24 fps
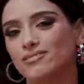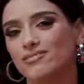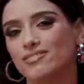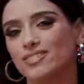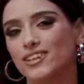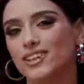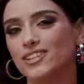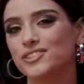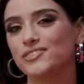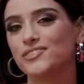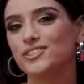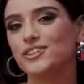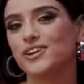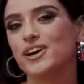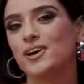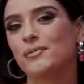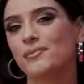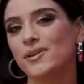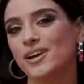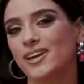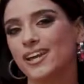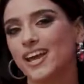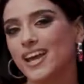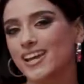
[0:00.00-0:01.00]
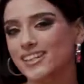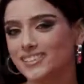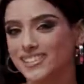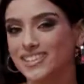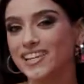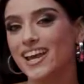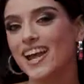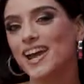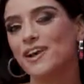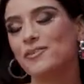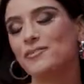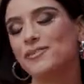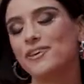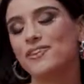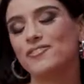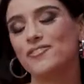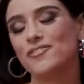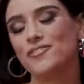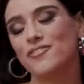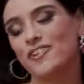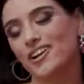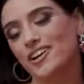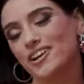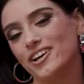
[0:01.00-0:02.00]
Thanks for coming. And today we have a
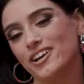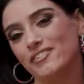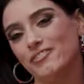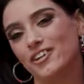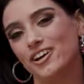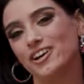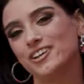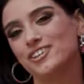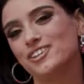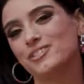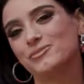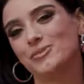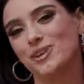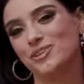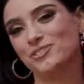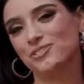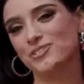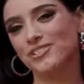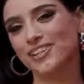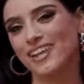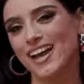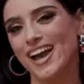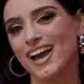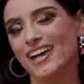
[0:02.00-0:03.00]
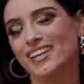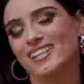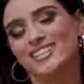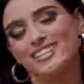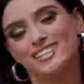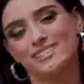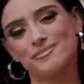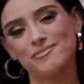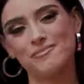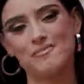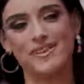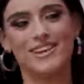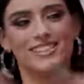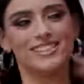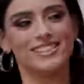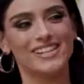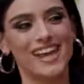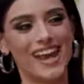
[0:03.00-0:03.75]
very, very special guest, Miss